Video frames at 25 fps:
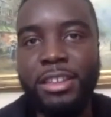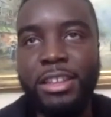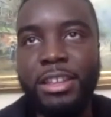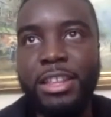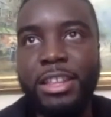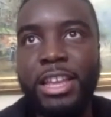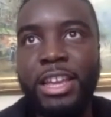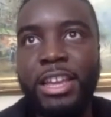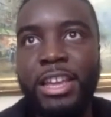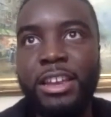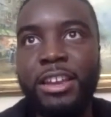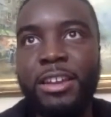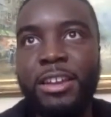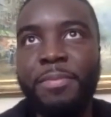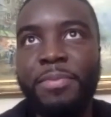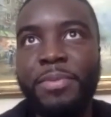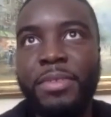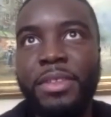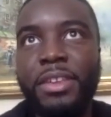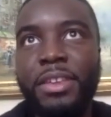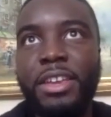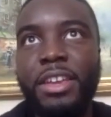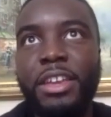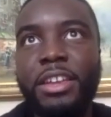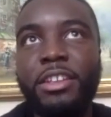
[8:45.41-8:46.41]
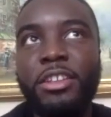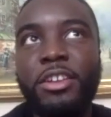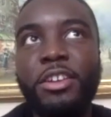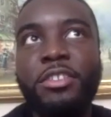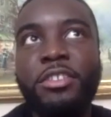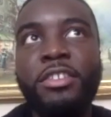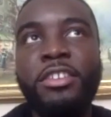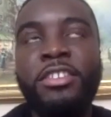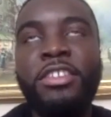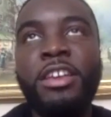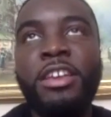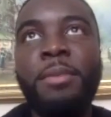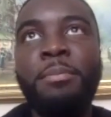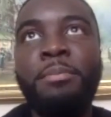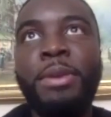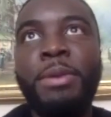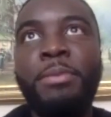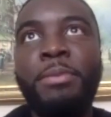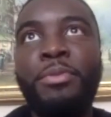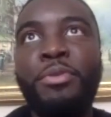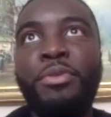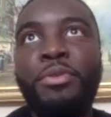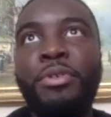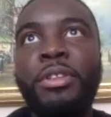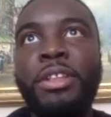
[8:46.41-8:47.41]
Like, you know, there's some people
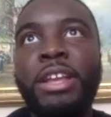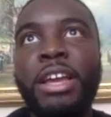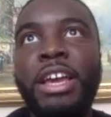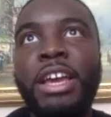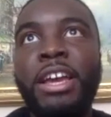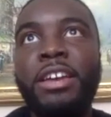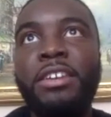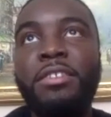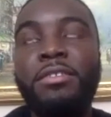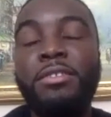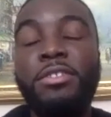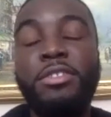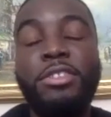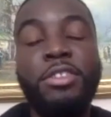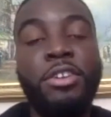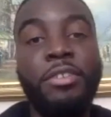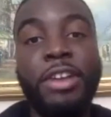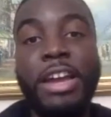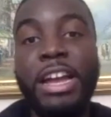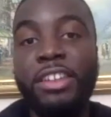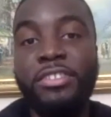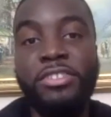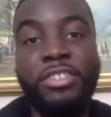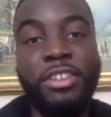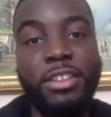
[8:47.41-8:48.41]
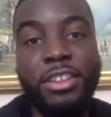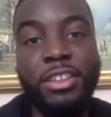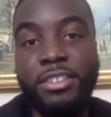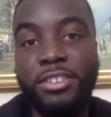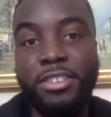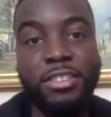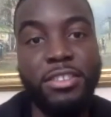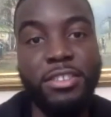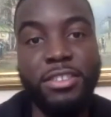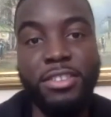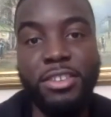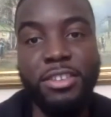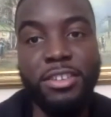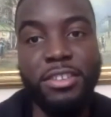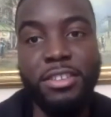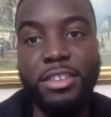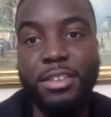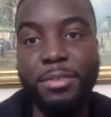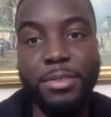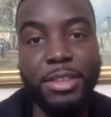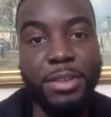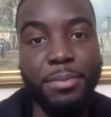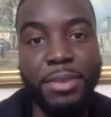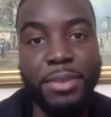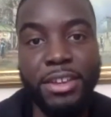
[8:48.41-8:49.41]
who like don't actually listen to
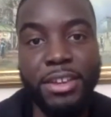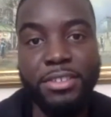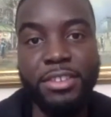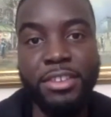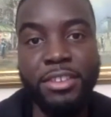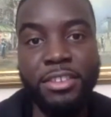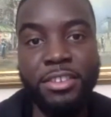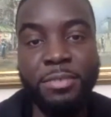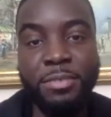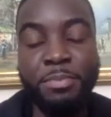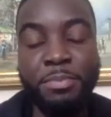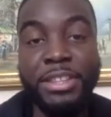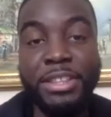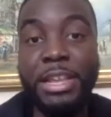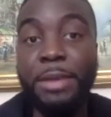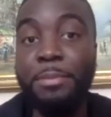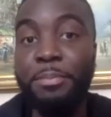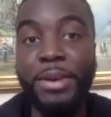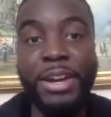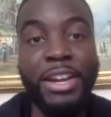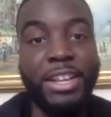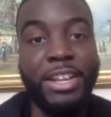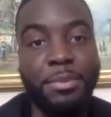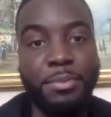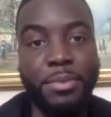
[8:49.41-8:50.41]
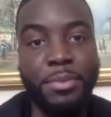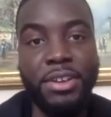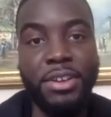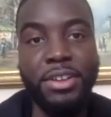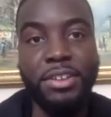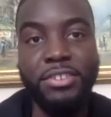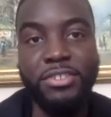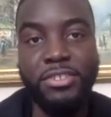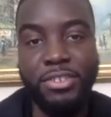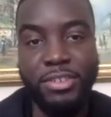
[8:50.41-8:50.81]
the mixes, but they buy the merch,